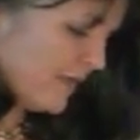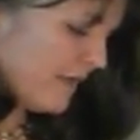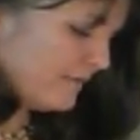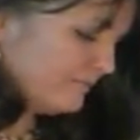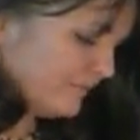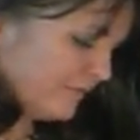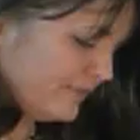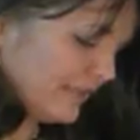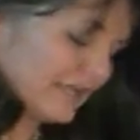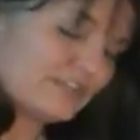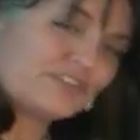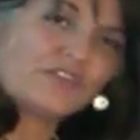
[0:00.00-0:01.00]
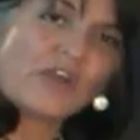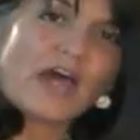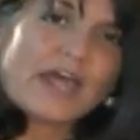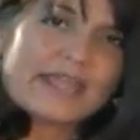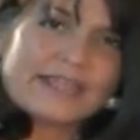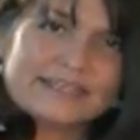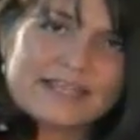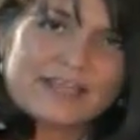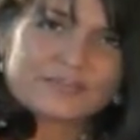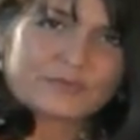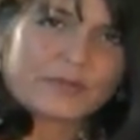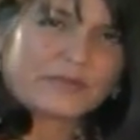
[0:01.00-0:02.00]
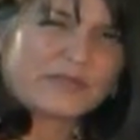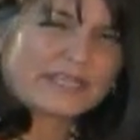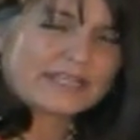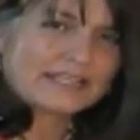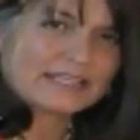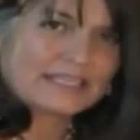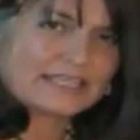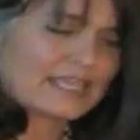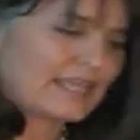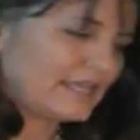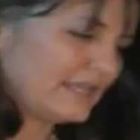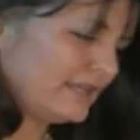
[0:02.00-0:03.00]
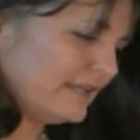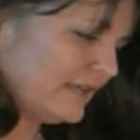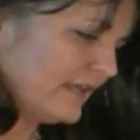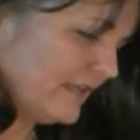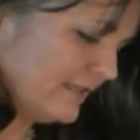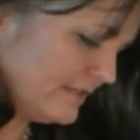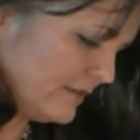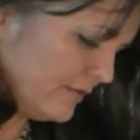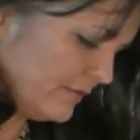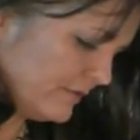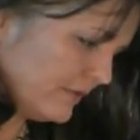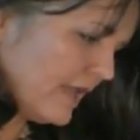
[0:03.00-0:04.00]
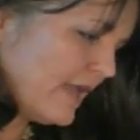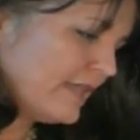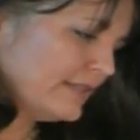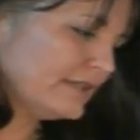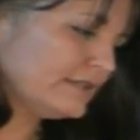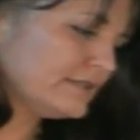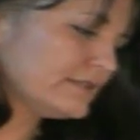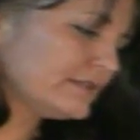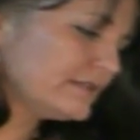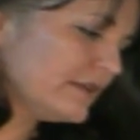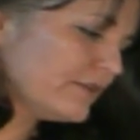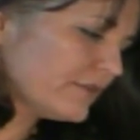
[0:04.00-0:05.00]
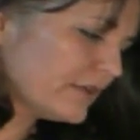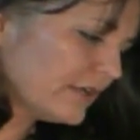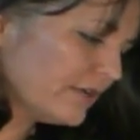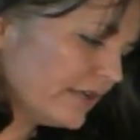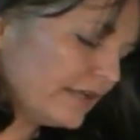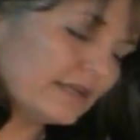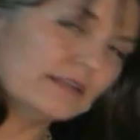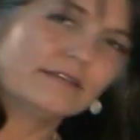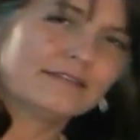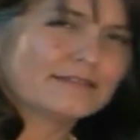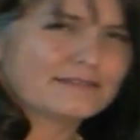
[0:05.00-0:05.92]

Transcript: But if you like it dry and not sweet, we kind of like it cakey. And so this is a secret ingredient.